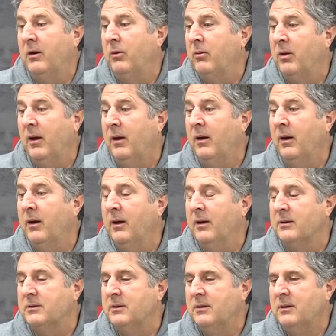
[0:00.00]
don't think it
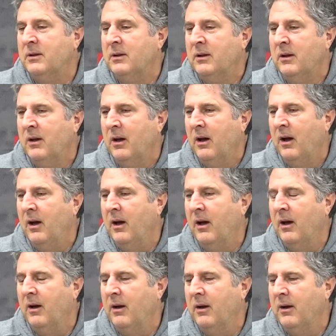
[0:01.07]
is.
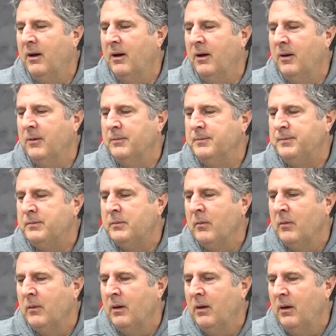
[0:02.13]
And,
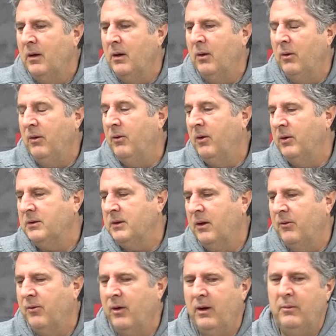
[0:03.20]
you know, we've always
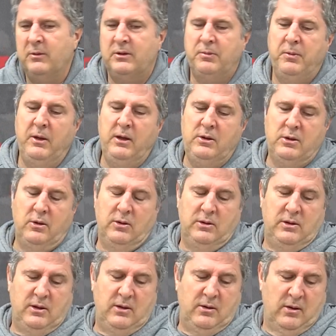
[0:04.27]
had freedom of speech,
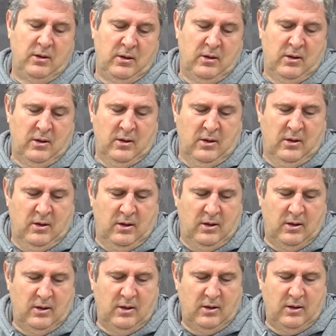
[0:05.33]
always had
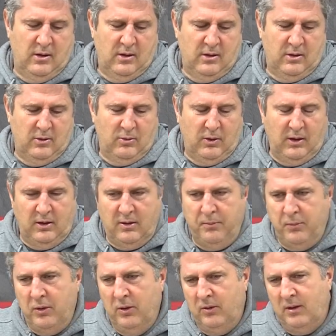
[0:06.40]
the right to
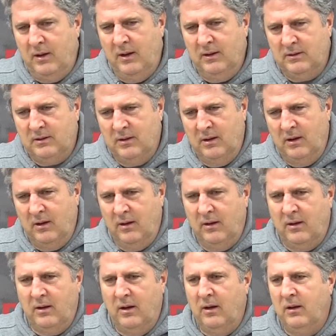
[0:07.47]
protest, and
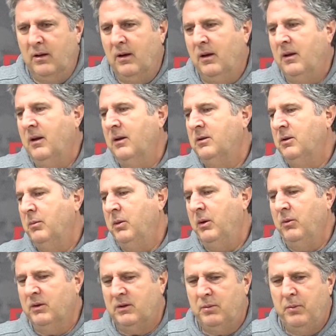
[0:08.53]
I think that should be
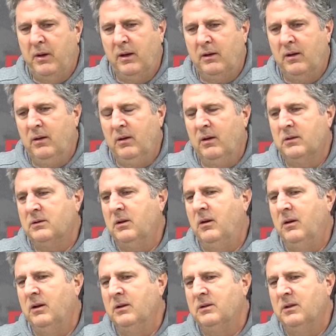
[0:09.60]
respected as
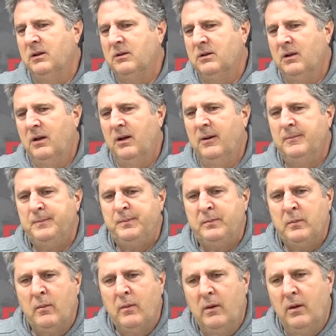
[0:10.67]
long as it's
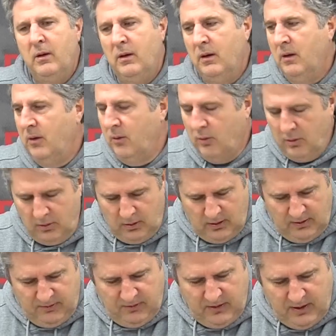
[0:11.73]
in an
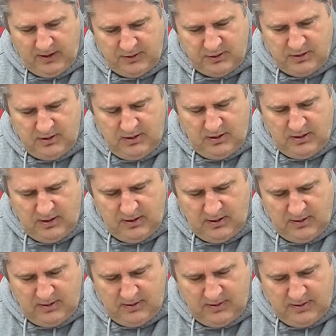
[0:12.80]
orderly fashion.
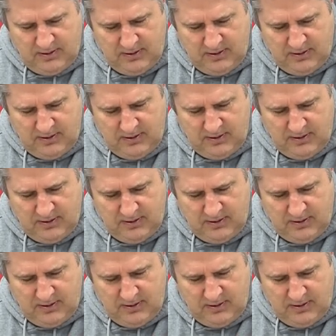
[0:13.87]
And